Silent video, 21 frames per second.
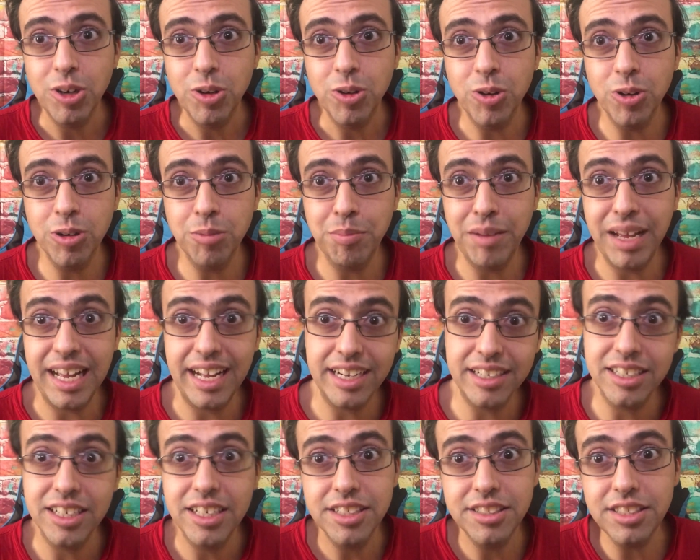or
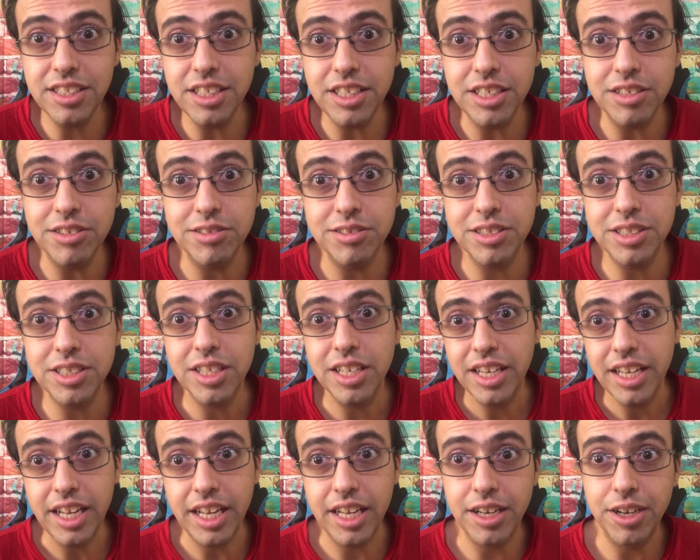Mac to use
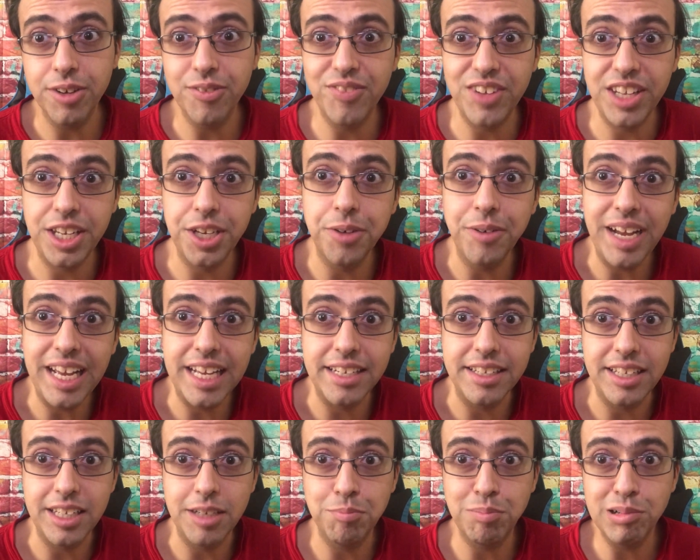in your video
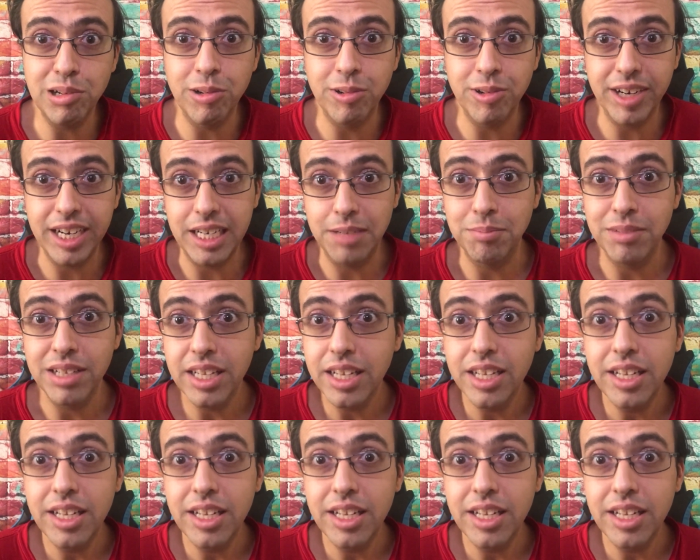editing program.